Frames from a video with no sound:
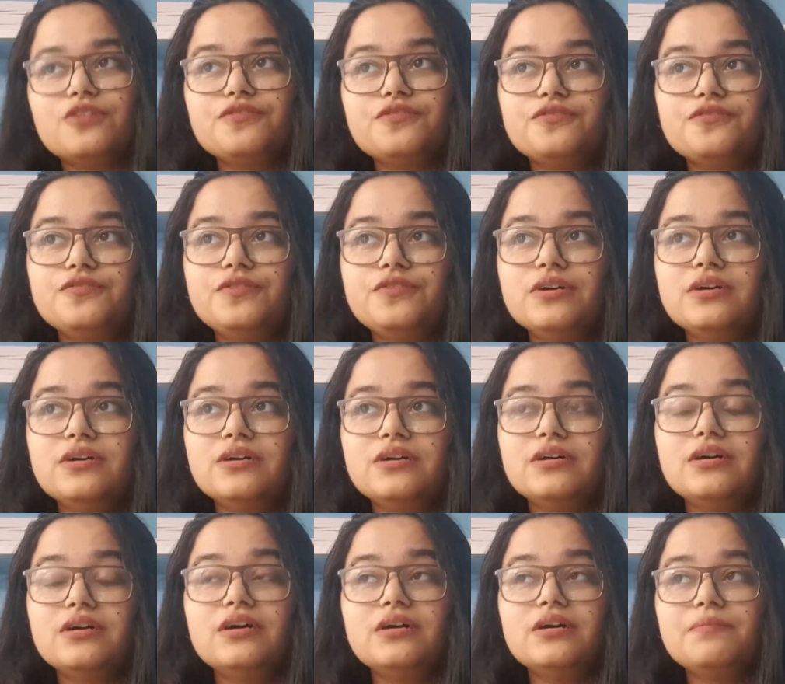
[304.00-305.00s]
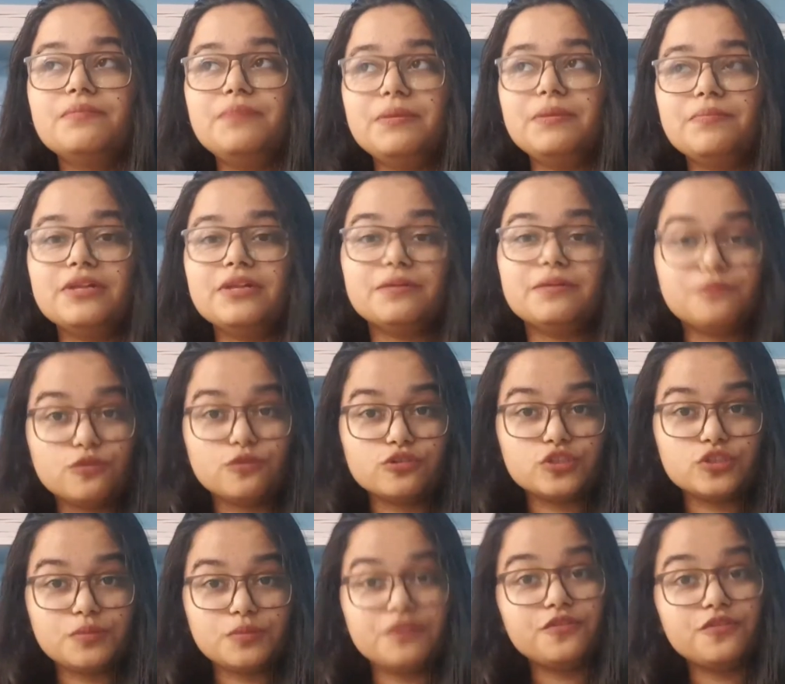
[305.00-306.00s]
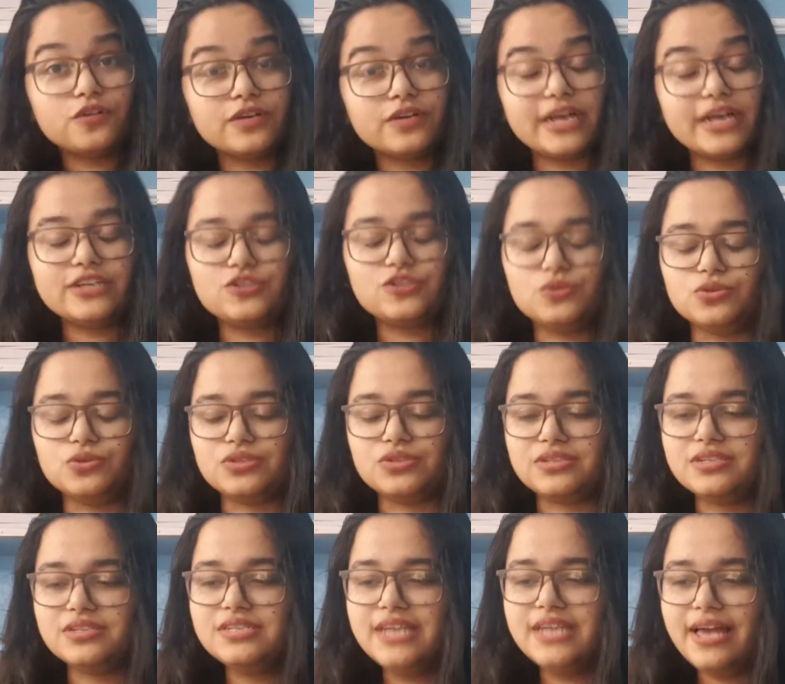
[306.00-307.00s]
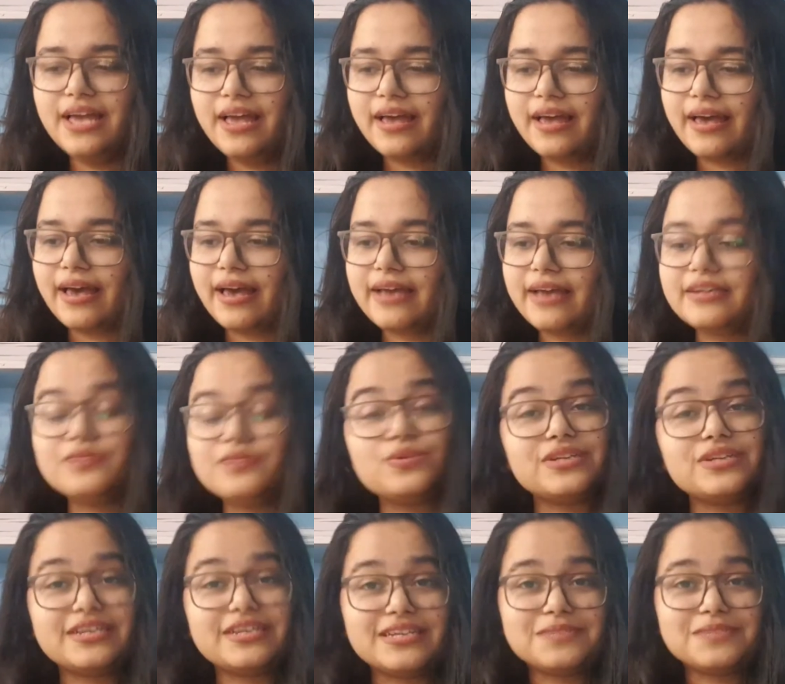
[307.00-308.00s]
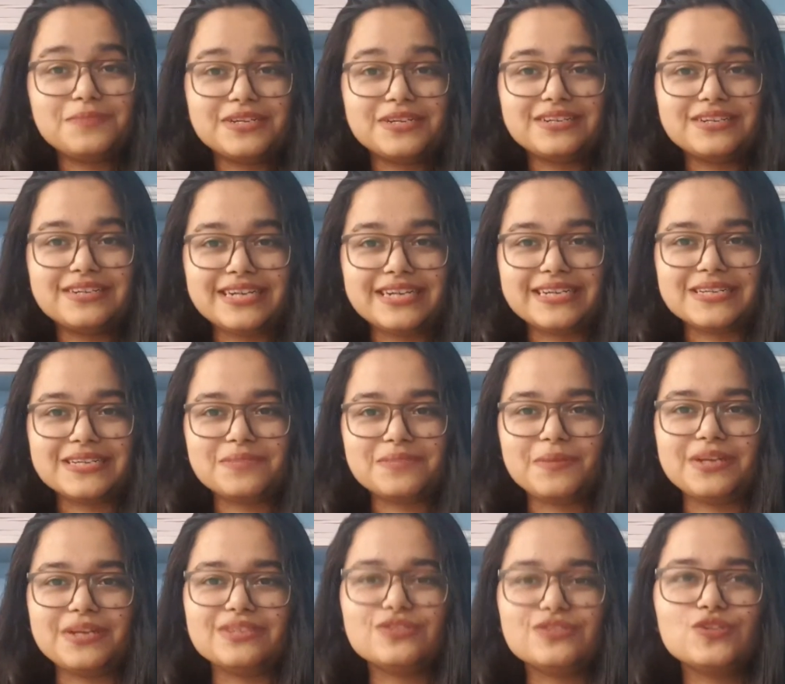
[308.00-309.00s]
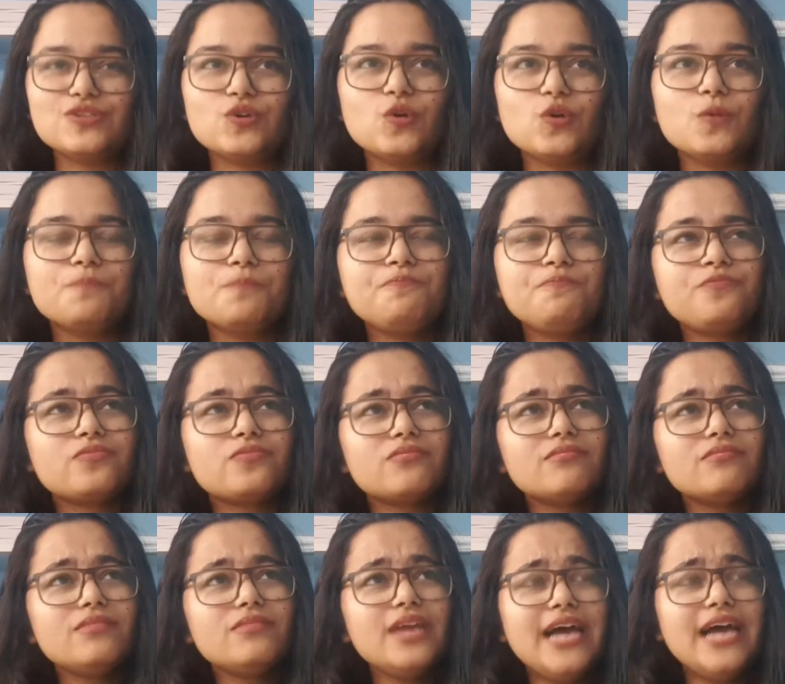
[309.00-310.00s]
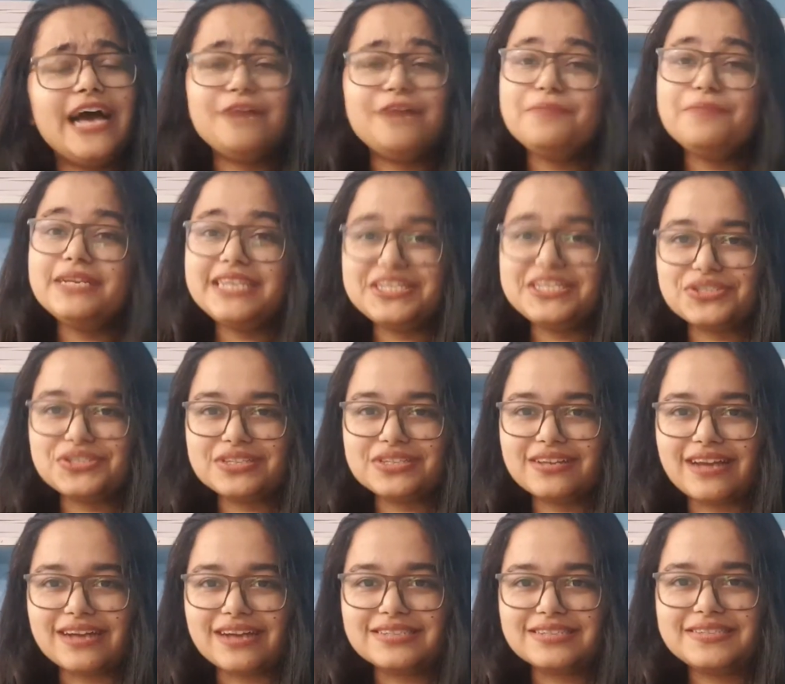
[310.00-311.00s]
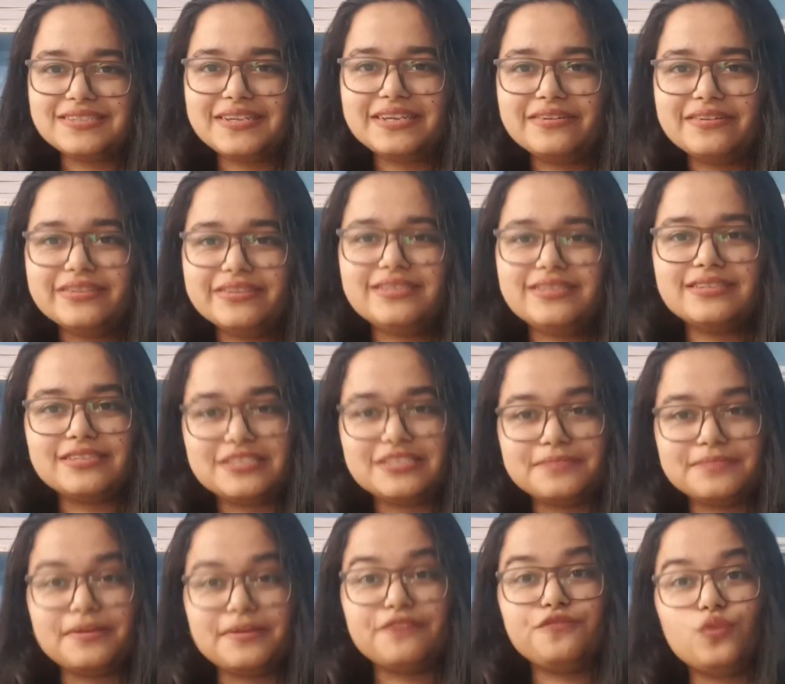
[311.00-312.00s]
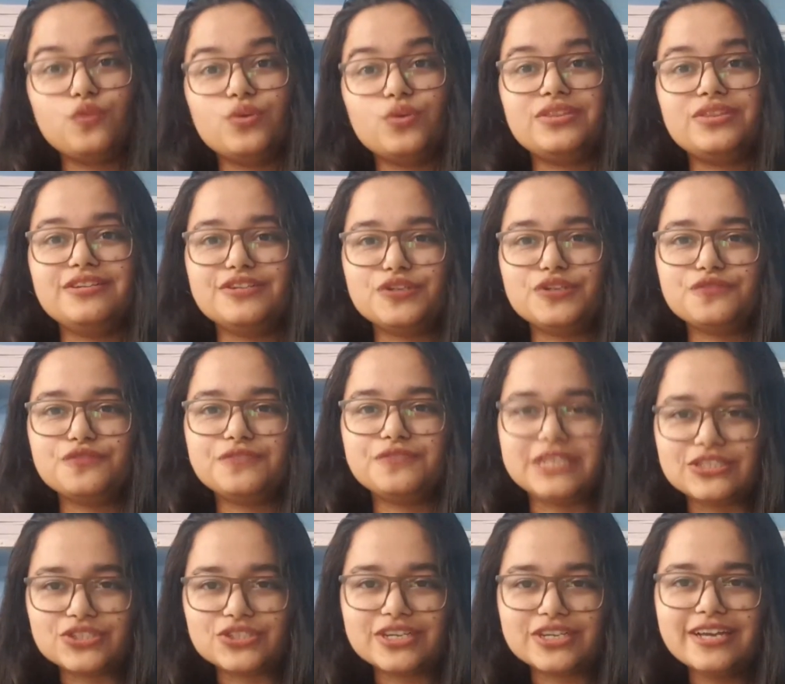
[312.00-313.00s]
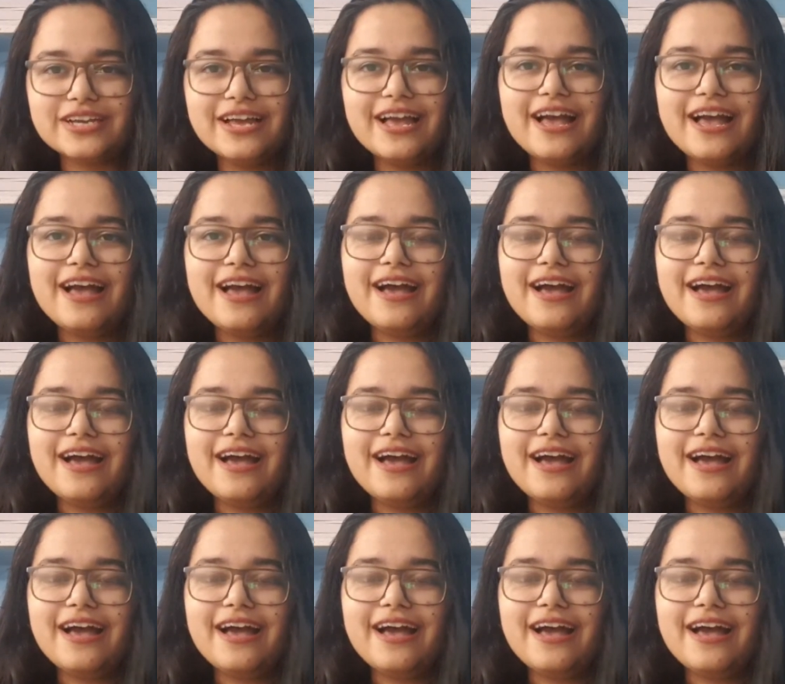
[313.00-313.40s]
lot of people approached me for crash courses, and it has been a great experience. So I've been teaching the last 3 years, and this is my fourth year of teaching.